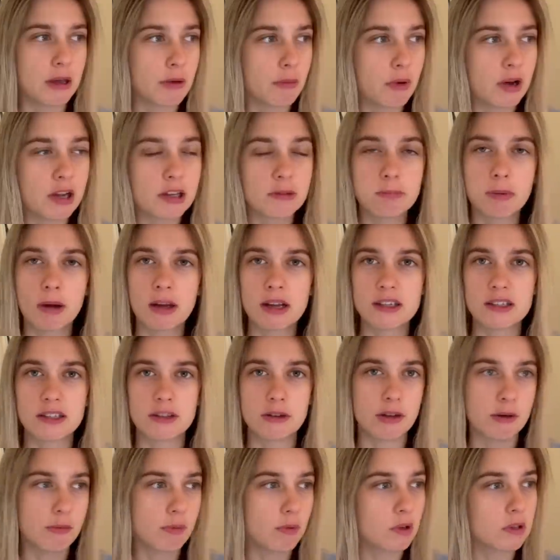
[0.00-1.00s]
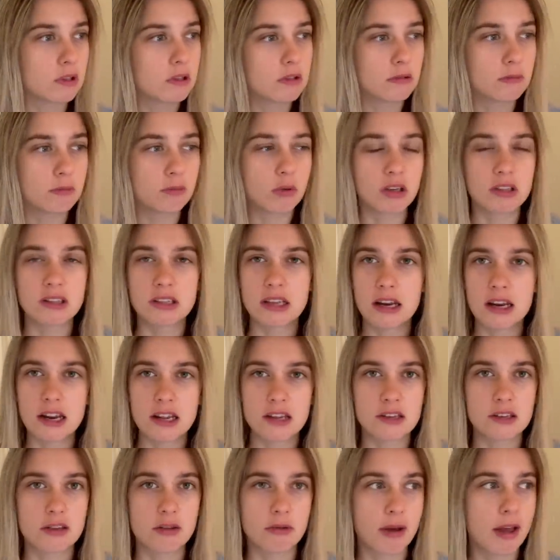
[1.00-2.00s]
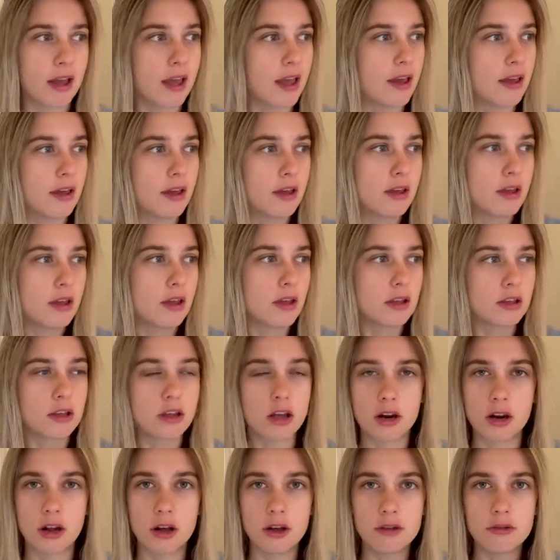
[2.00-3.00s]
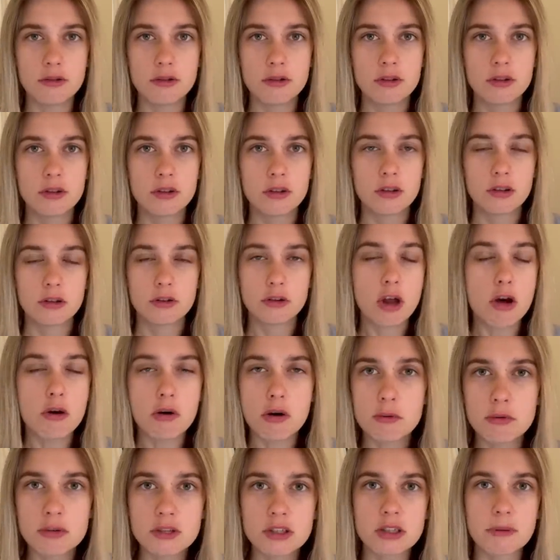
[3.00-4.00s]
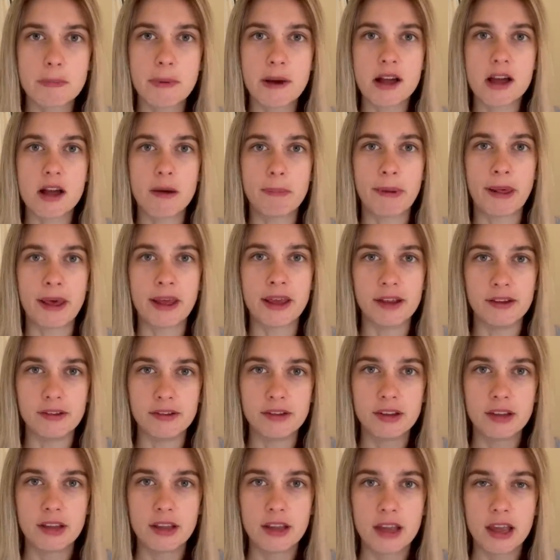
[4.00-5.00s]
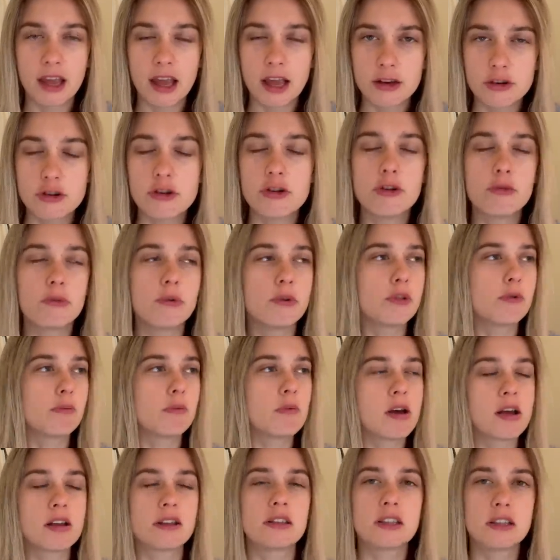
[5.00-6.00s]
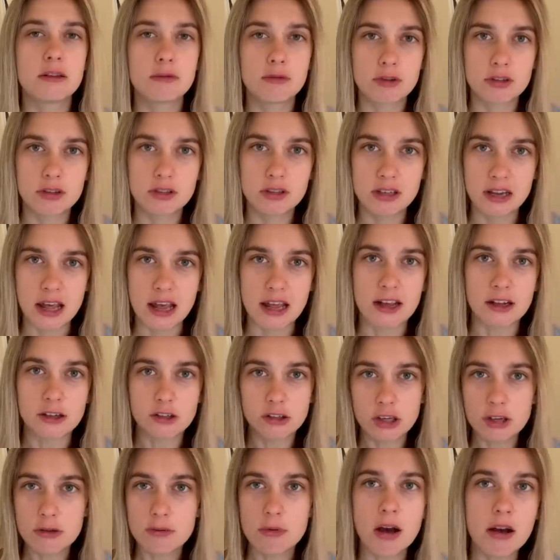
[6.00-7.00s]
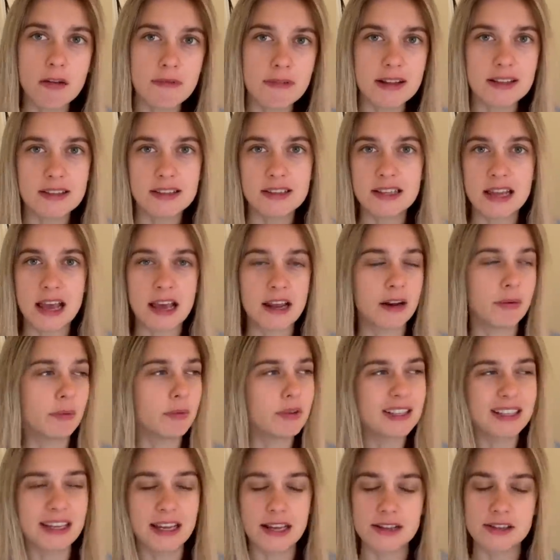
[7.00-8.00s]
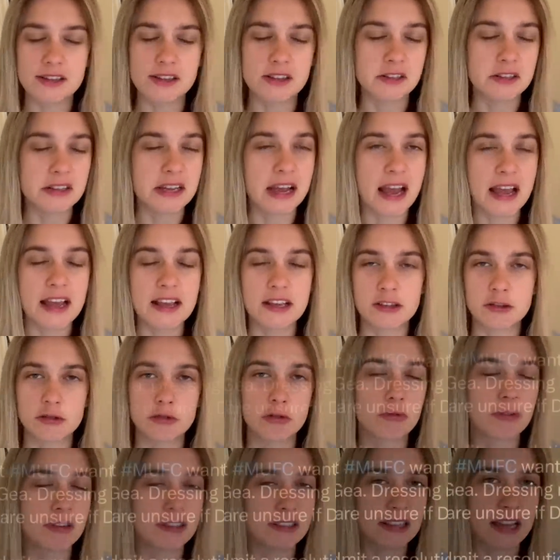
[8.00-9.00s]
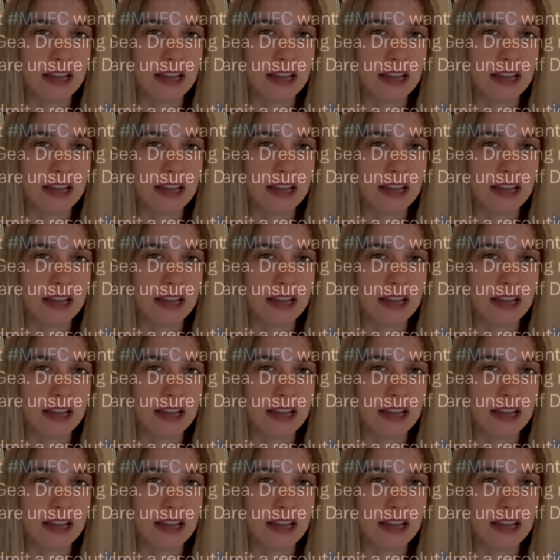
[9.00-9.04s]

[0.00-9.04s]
Why is Bayes still here? Why is Telles still here? You know, no one wants to buy our players. And do you know what the worst thing was today? I'll tell you what I read today, and I want to get into De Gea's story, De